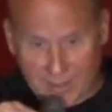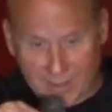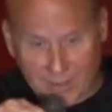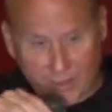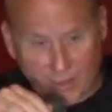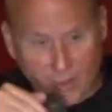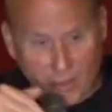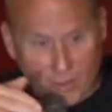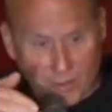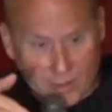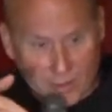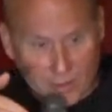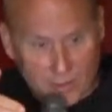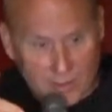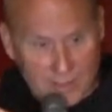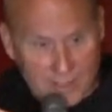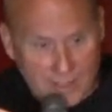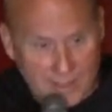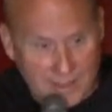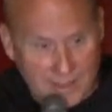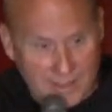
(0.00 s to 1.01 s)
and you know they're
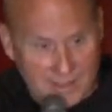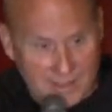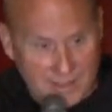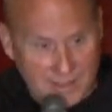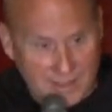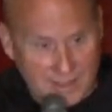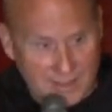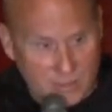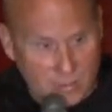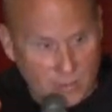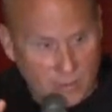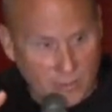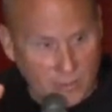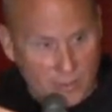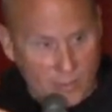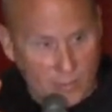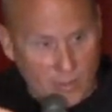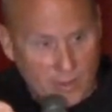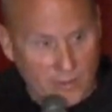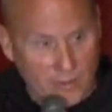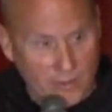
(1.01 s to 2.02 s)
looking at the seats, wondering
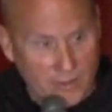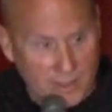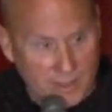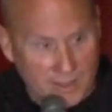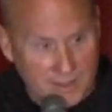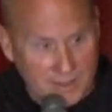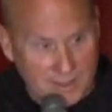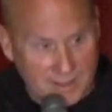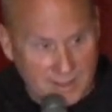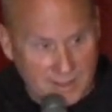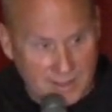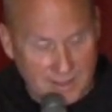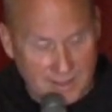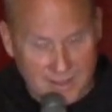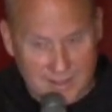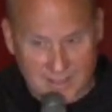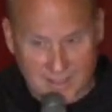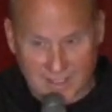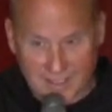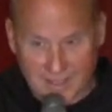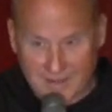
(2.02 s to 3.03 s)
where they're going to see it
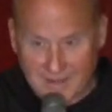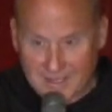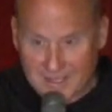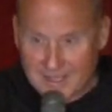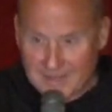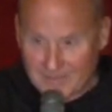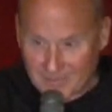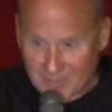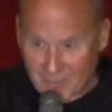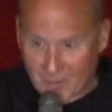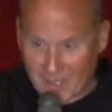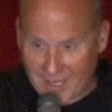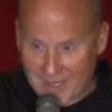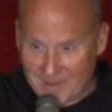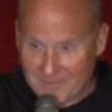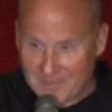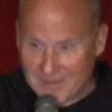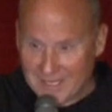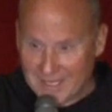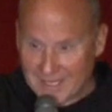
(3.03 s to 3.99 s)
sit, right?